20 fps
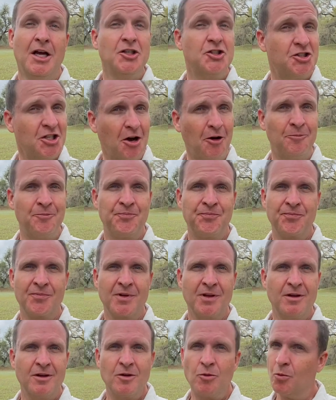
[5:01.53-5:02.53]
So,
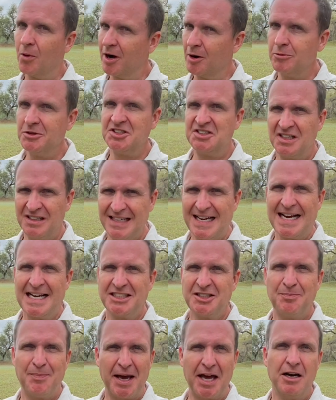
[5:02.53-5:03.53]
where was the
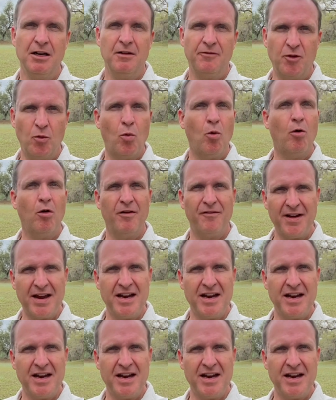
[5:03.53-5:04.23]
last battle of the War of